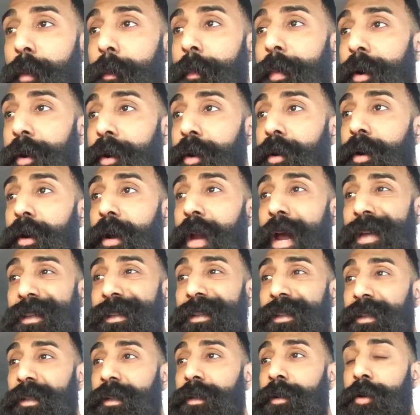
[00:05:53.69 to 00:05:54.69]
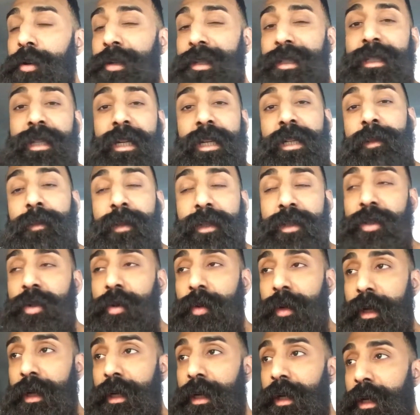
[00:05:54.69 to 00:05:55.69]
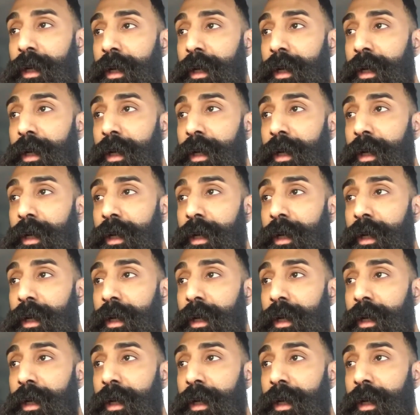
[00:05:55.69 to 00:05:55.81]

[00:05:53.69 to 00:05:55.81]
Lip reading: a beard has a certain stigma to it.